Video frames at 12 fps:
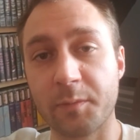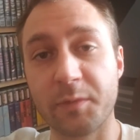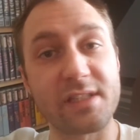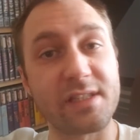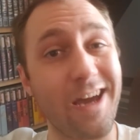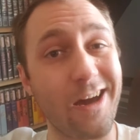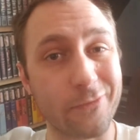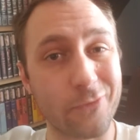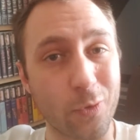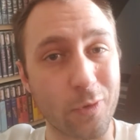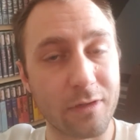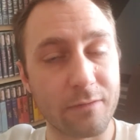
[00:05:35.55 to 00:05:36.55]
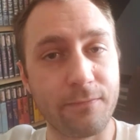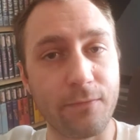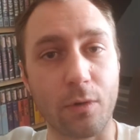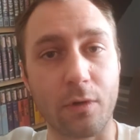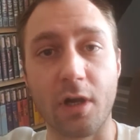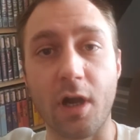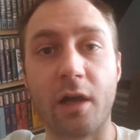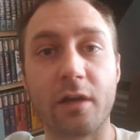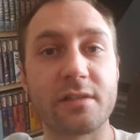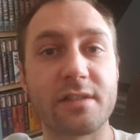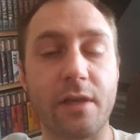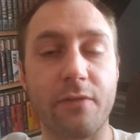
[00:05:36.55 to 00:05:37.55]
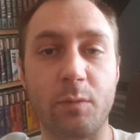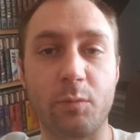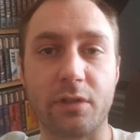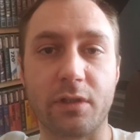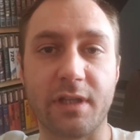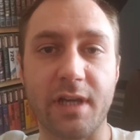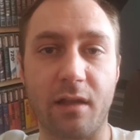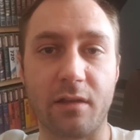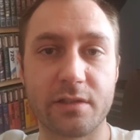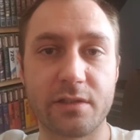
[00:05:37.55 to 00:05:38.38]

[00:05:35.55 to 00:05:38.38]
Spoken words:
I'm guessing, out of court for $170 million.